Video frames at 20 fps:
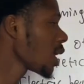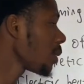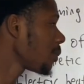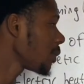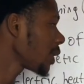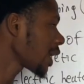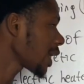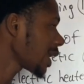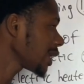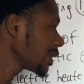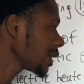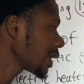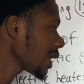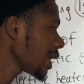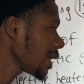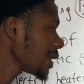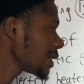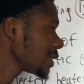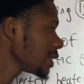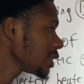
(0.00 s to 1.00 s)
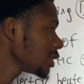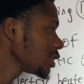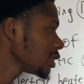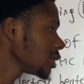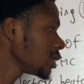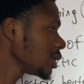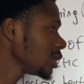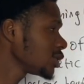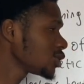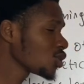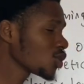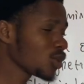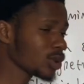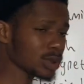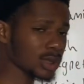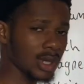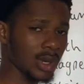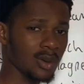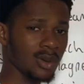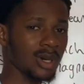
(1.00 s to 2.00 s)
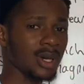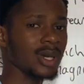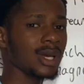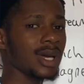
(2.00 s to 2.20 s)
Mechanical energy into what now?